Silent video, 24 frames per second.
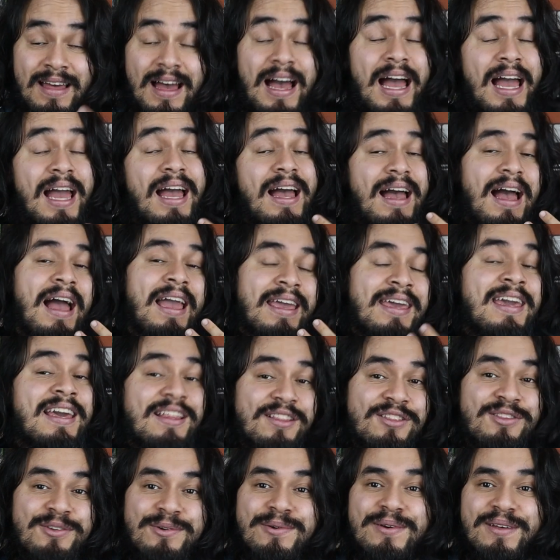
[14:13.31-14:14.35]
I
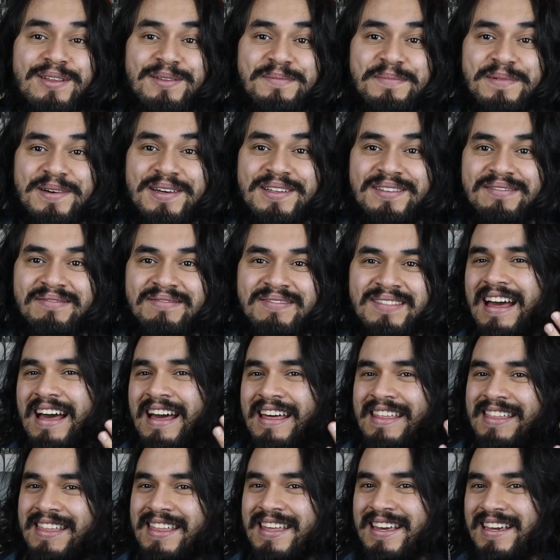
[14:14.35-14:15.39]
can do it, but
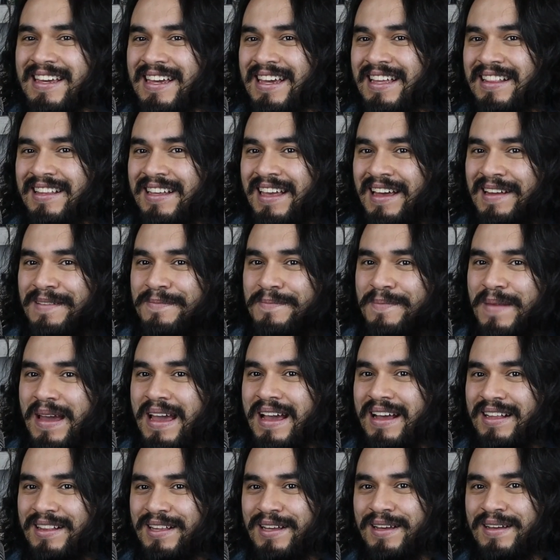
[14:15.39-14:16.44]
I think it can
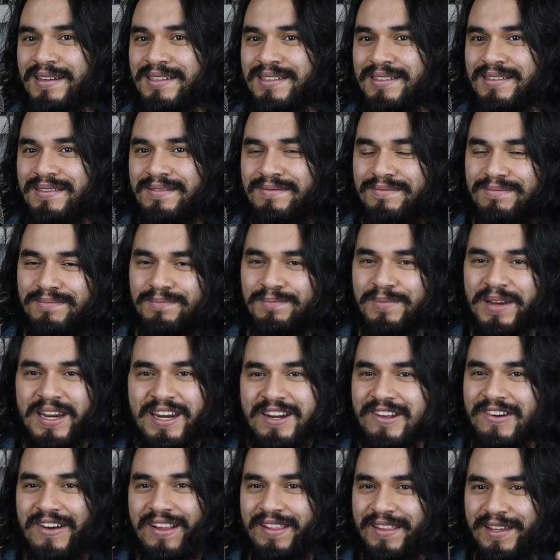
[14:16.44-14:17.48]
make the
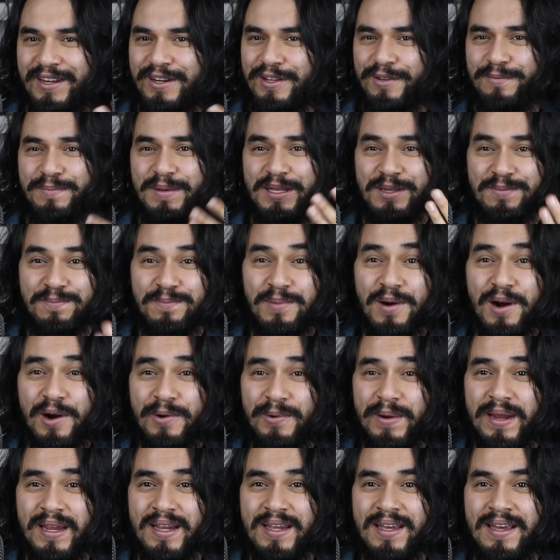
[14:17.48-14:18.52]
video a little bit
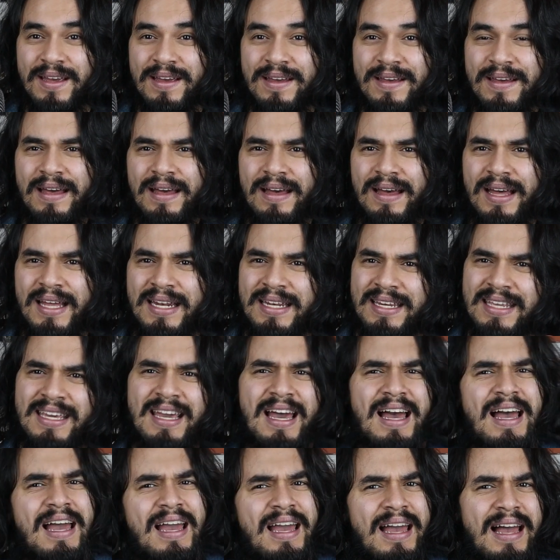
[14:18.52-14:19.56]
boring. And
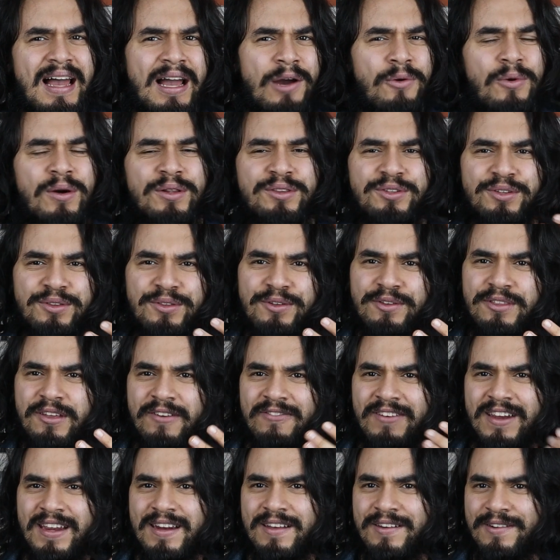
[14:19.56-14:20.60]
yeah, I want to do the
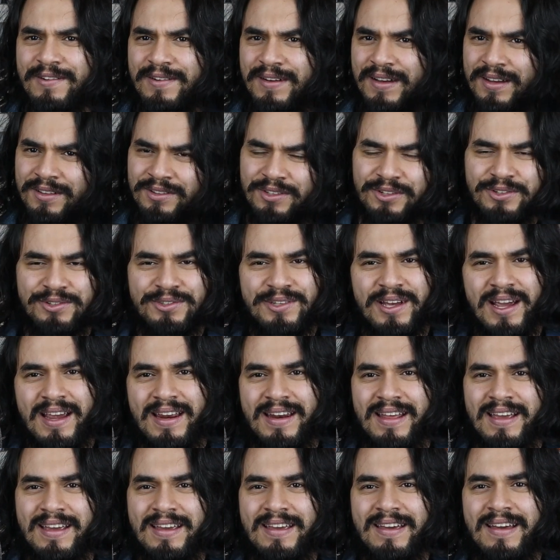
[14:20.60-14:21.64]
video
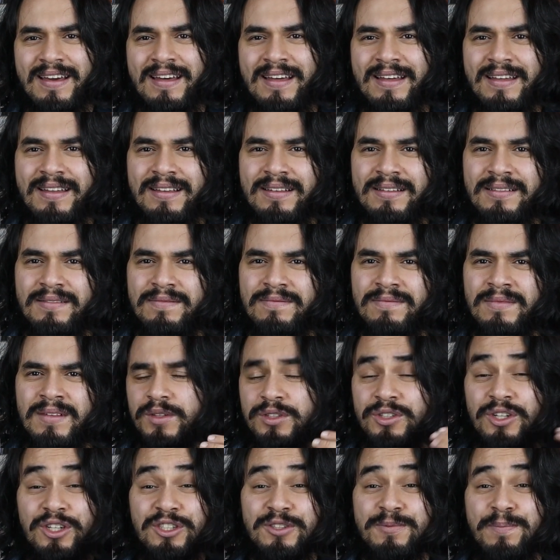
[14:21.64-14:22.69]
entertaining and
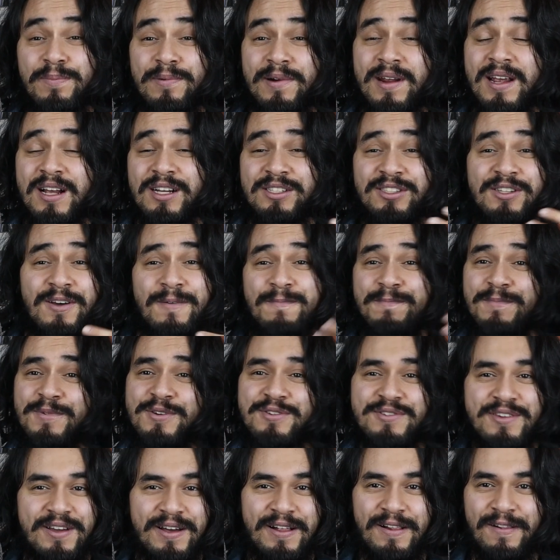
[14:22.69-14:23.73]
just bring some
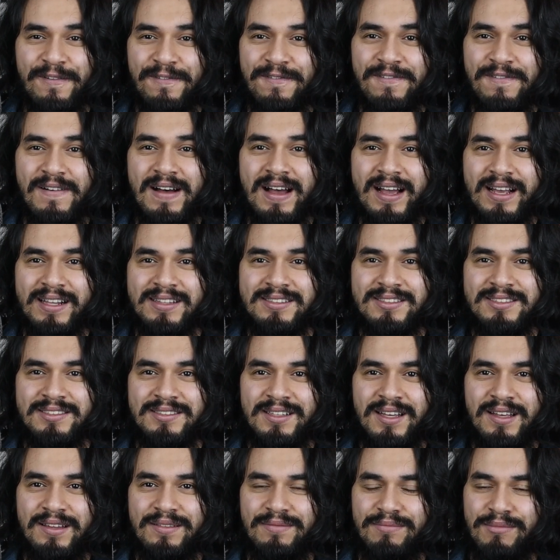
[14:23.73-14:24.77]
musical facts
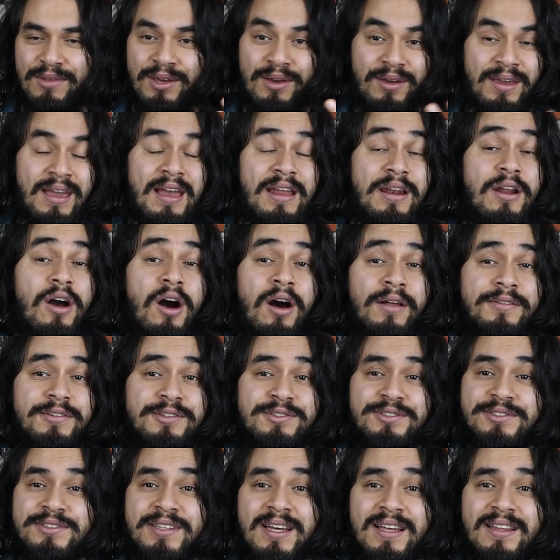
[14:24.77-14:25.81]
that you can
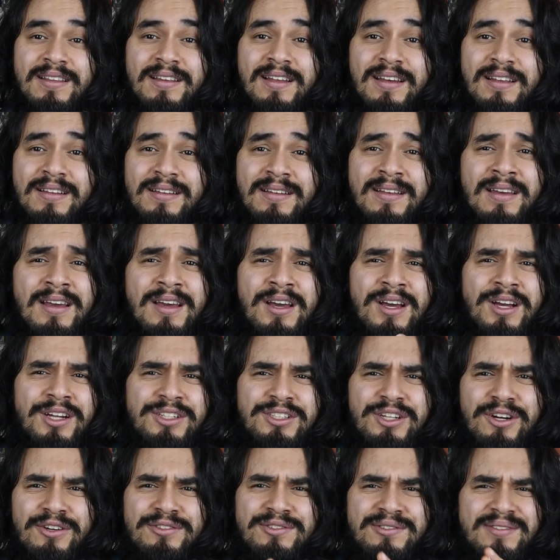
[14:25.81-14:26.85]
understand and
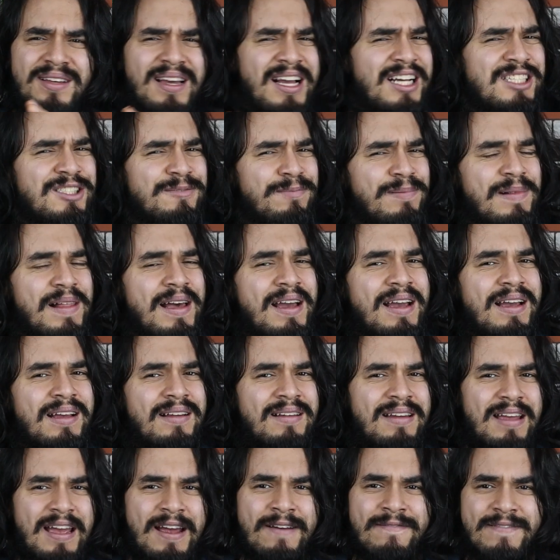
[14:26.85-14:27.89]
just
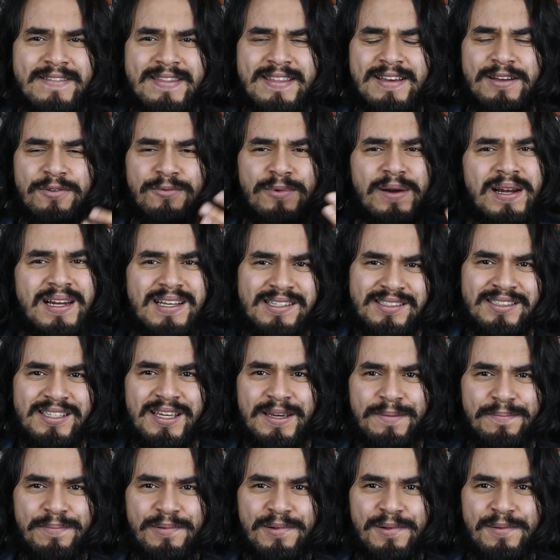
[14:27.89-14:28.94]
explain everything really
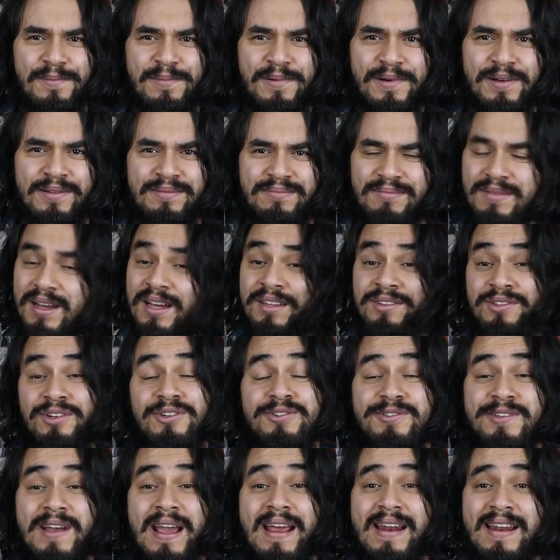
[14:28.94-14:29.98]
simple but
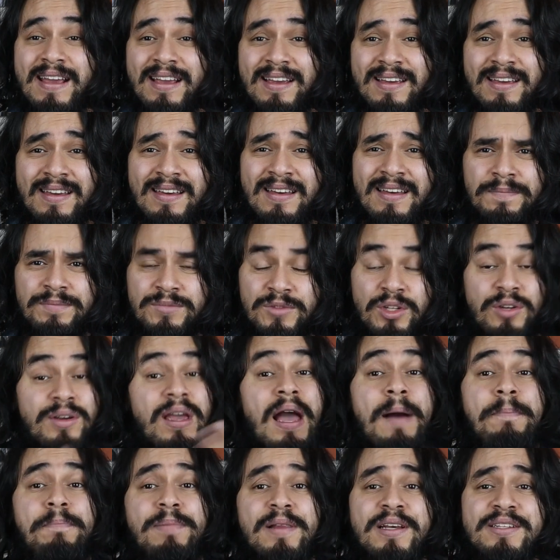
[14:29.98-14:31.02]
entertaining. So
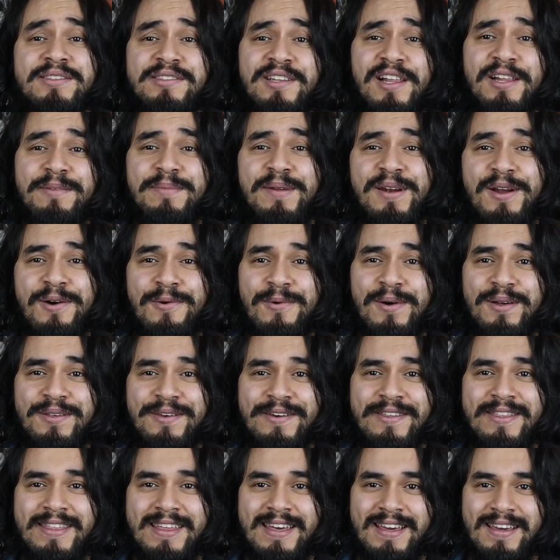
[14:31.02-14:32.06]
yeah, please let me know what you
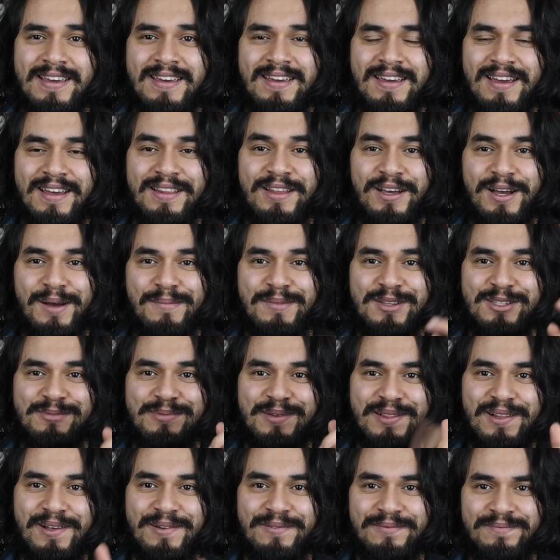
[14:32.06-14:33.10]
think in the comments
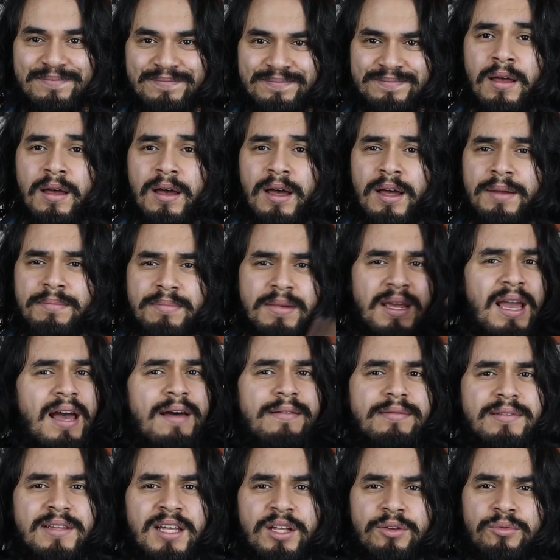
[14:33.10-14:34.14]
below. And yeah,
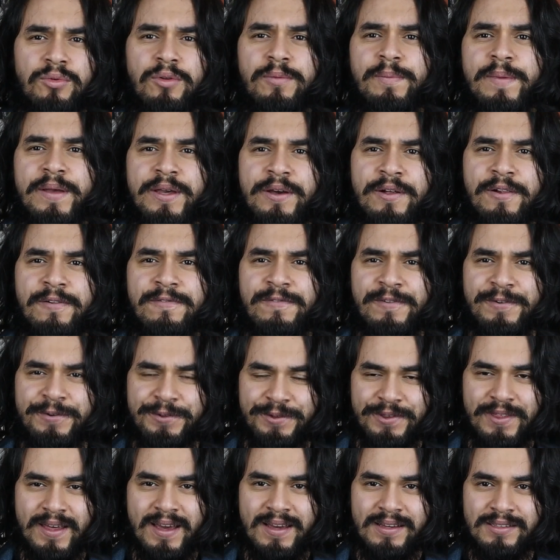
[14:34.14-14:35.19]
that will be all for
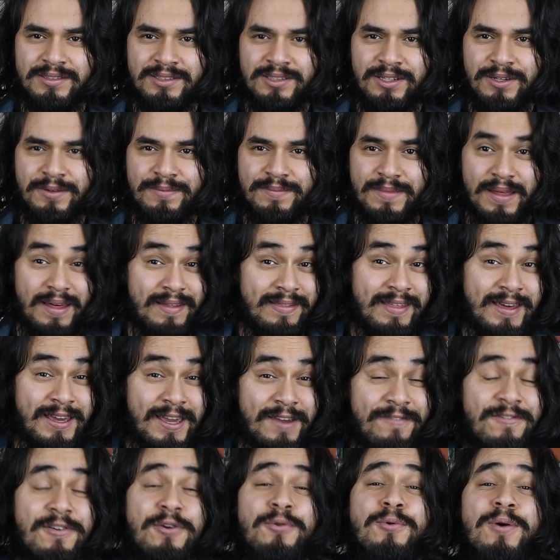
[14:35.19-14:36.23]
today. So thank you
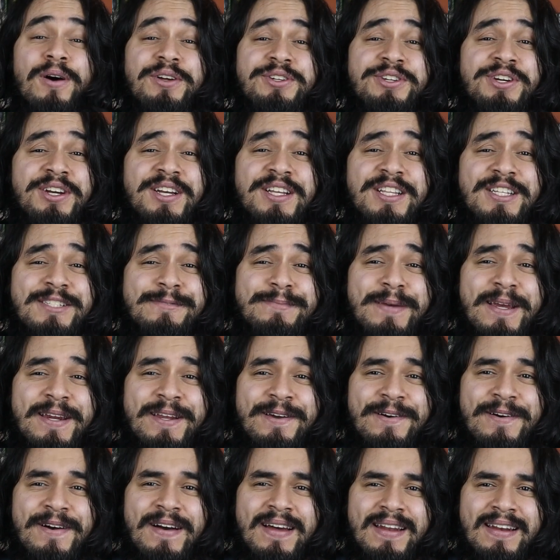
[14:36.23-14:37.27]
for watching this
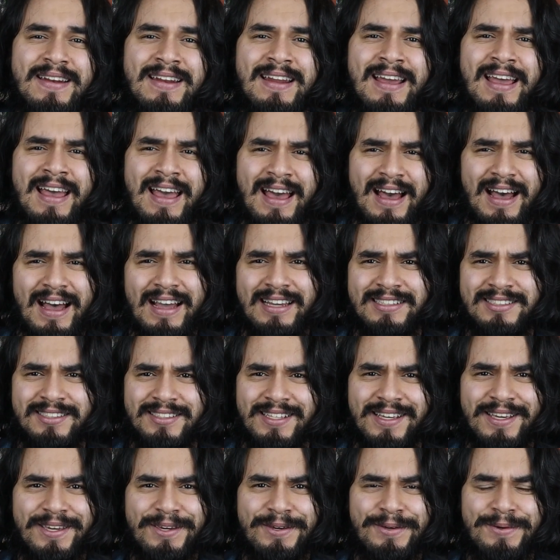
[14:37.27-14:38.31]
video and I
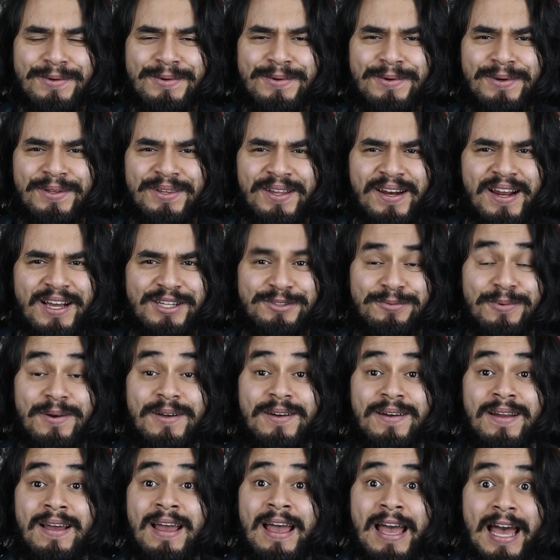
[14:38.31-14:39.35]
see you on the next
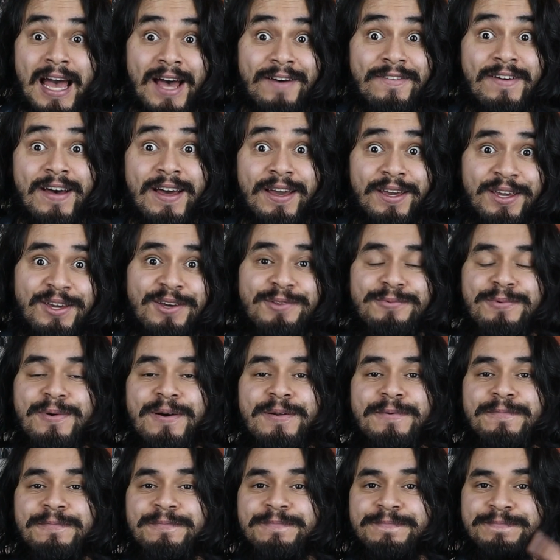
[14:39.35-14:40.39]
one. Have a good
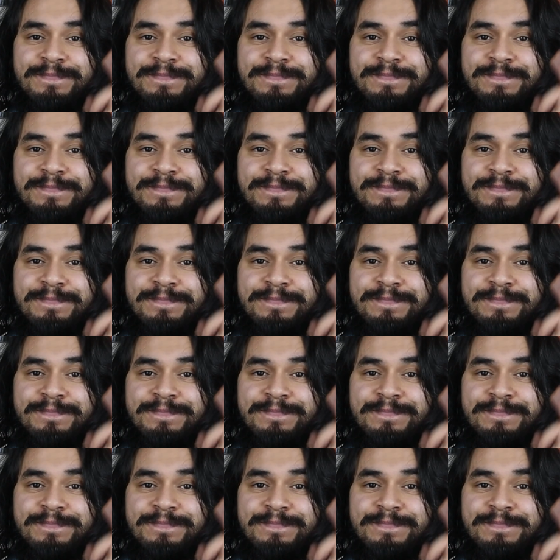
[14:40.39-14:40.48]
one.